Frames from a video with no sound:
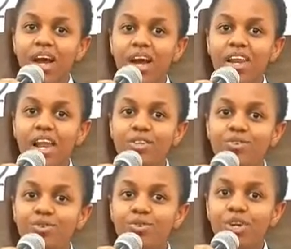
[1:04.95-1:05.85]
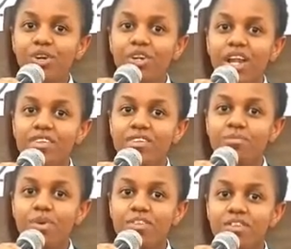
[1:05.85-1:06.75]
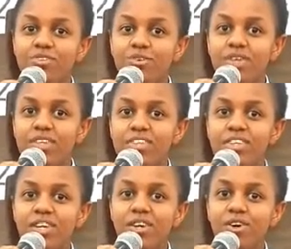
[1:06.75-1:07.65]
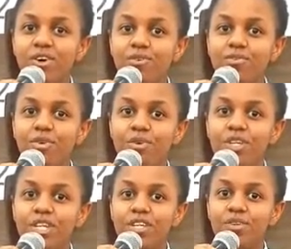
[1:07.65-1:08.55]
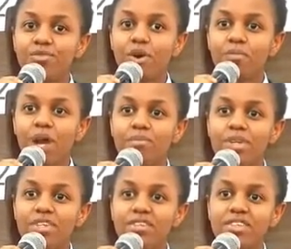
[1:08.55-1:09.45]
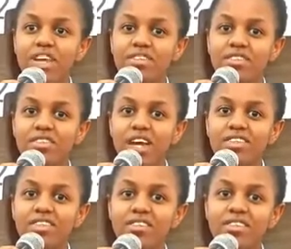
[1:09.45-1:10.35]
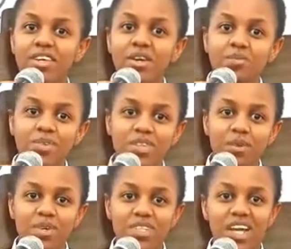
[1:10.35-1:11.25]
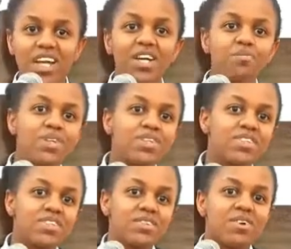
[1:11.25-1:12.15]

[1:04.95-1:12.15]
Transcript: I'd like to recognize the presence of the CEO of Foundation for Upcoming Engineers and Scientists, Mr. Meshak, please.